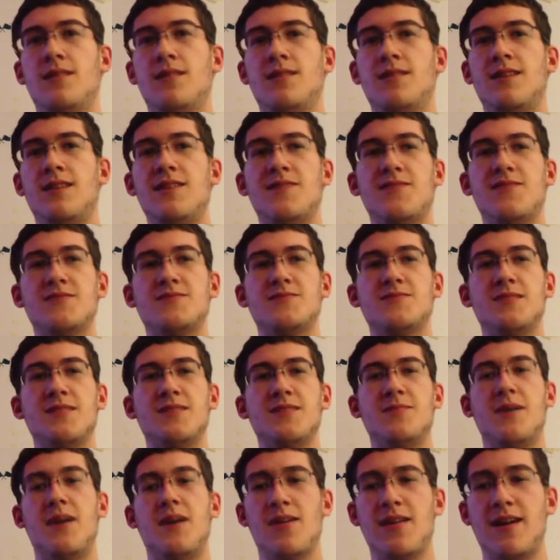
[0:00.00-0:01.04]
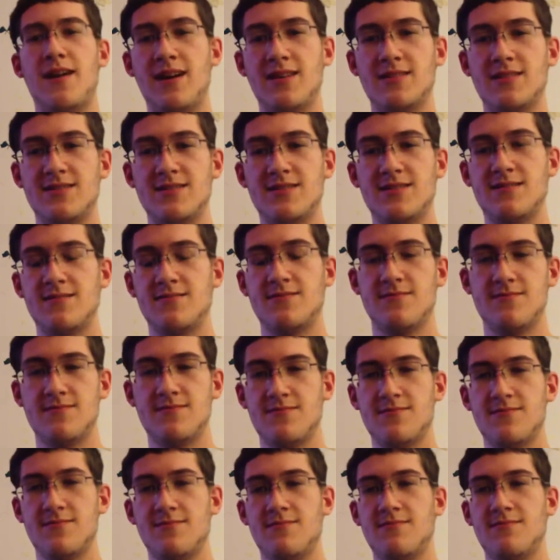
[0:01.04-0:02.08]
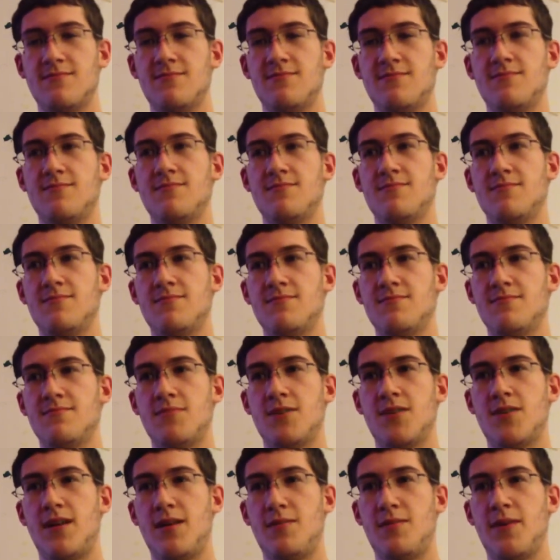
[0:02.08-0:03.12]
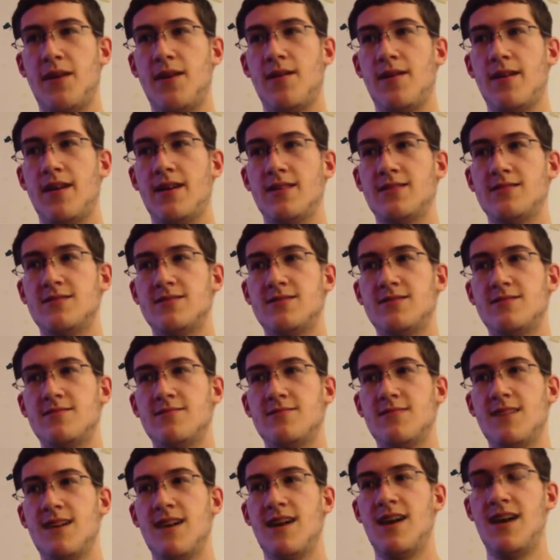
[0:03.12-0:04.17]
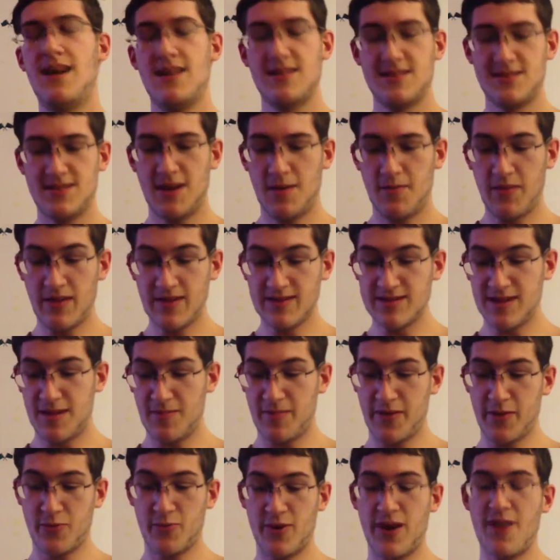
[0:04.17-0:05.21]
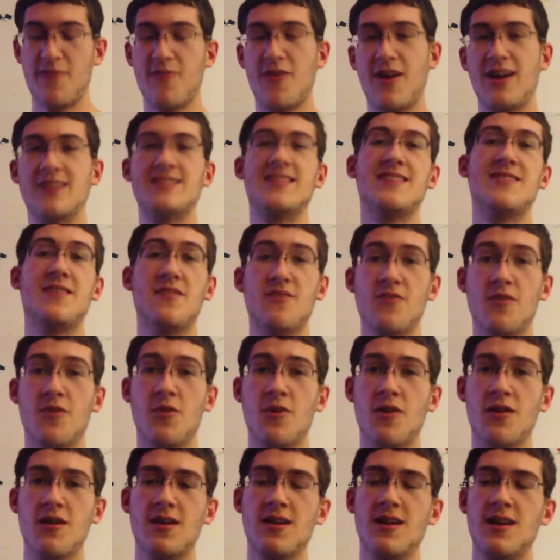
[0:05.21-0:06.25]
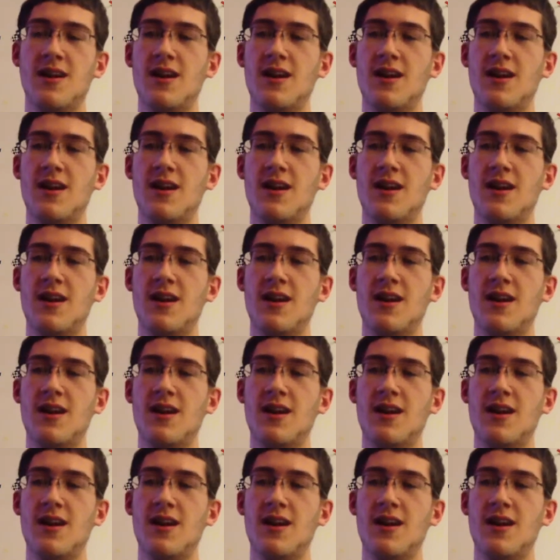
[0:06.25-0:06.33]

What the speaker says: Need for Speed, Paradise, Burnout Paradise, something, whatever I said before.